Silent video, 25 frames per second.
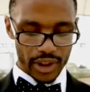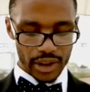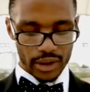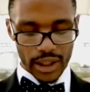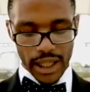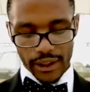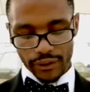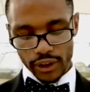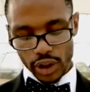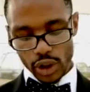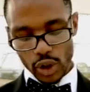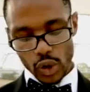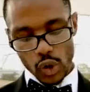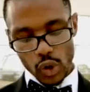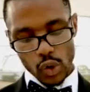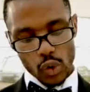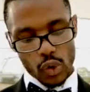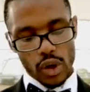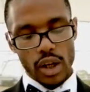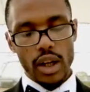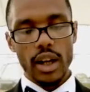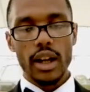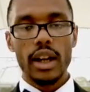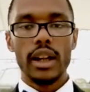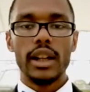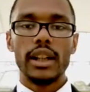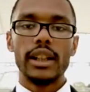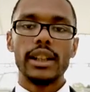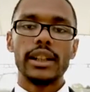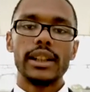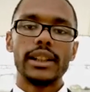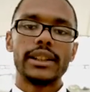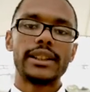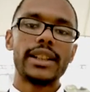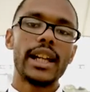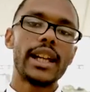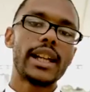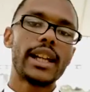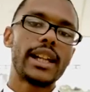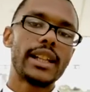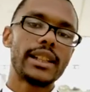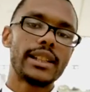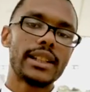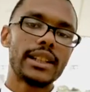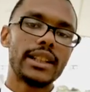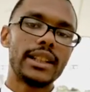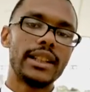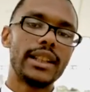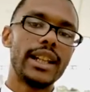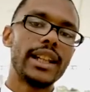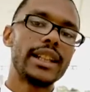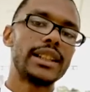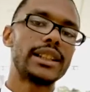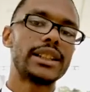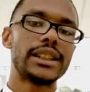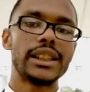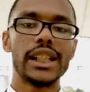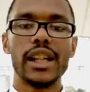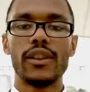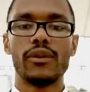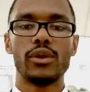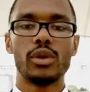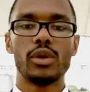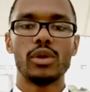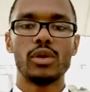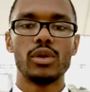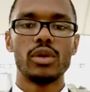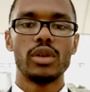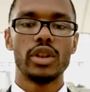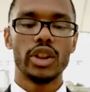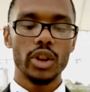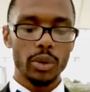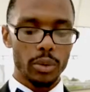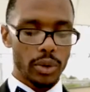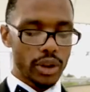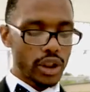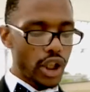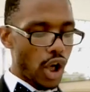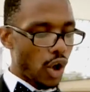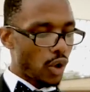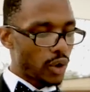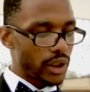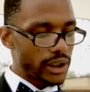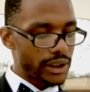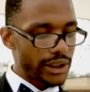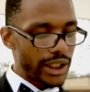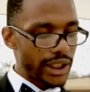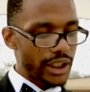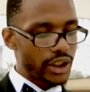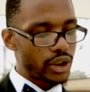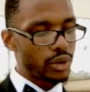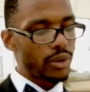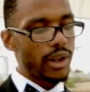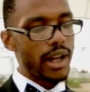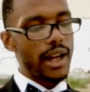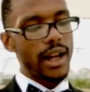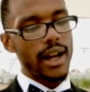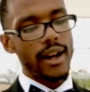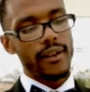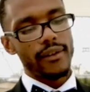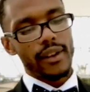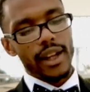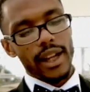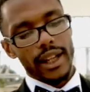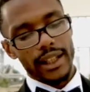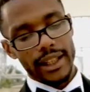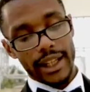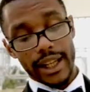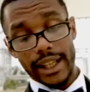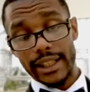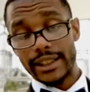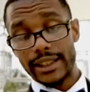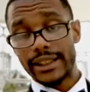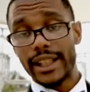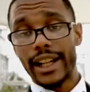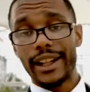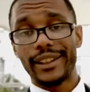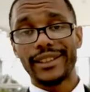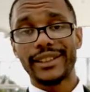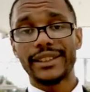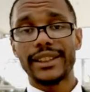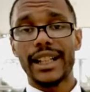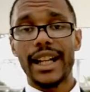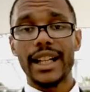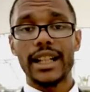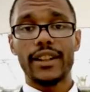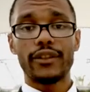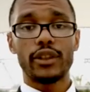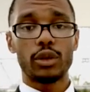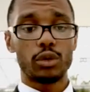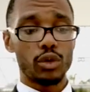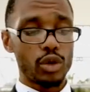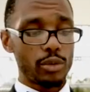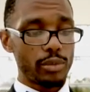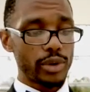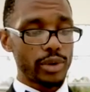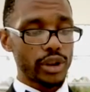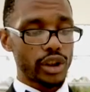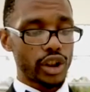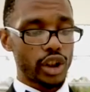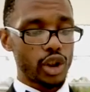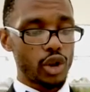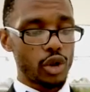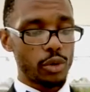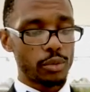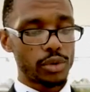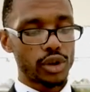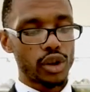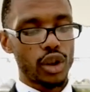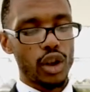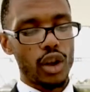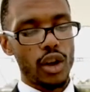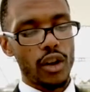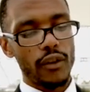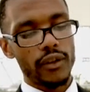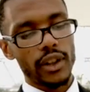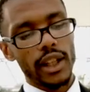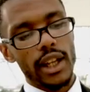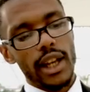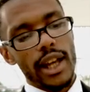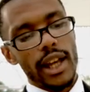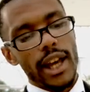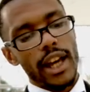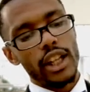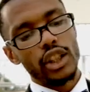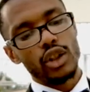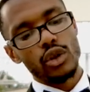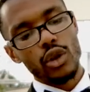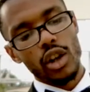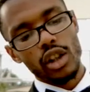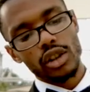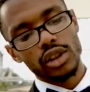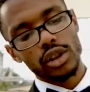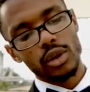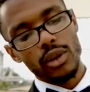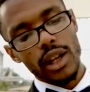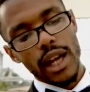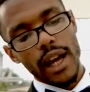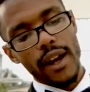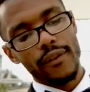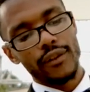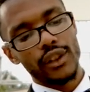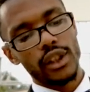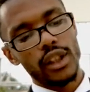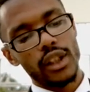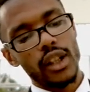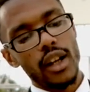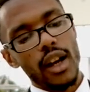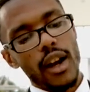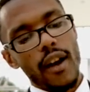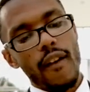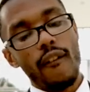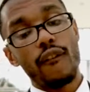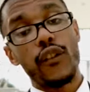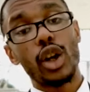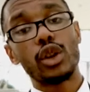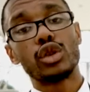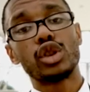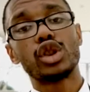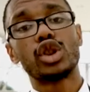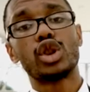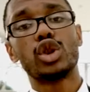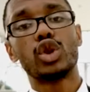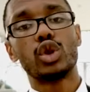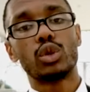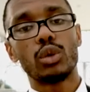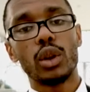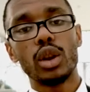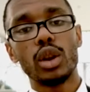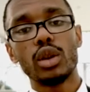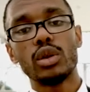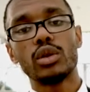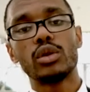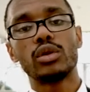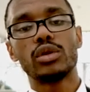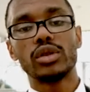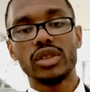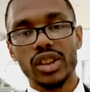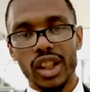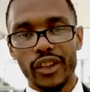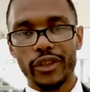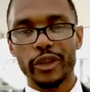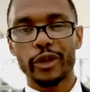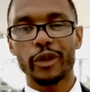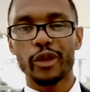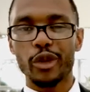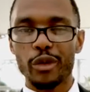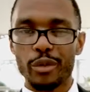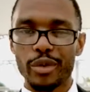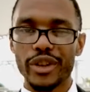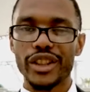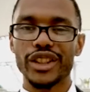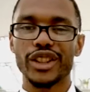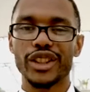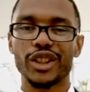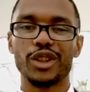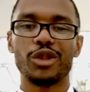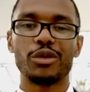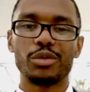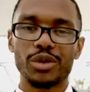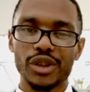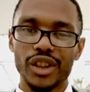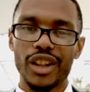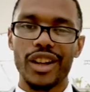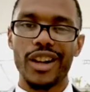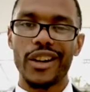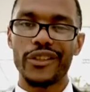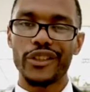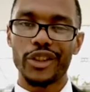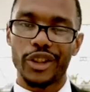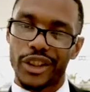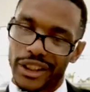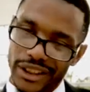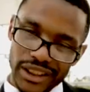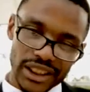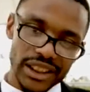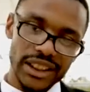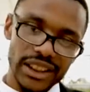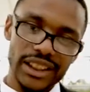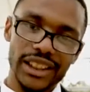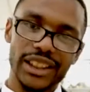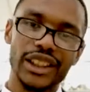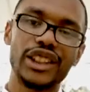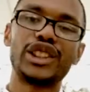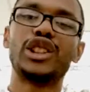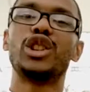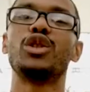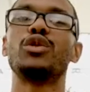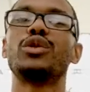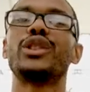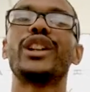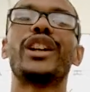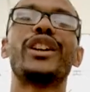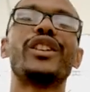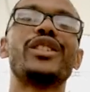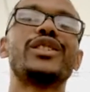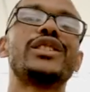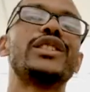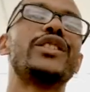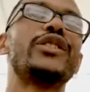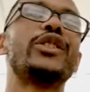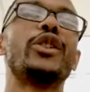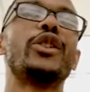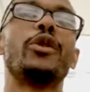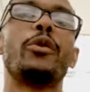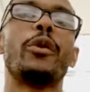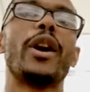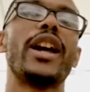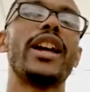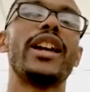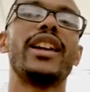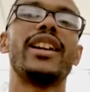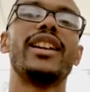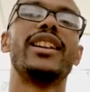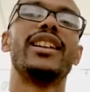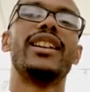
So after you take it to the next level, you will notice that you have the entire side of the Rubik's Cube solved, and you also have the first 2 rows of the Rubik's Cube solved. You're essentially 2/3 of the way.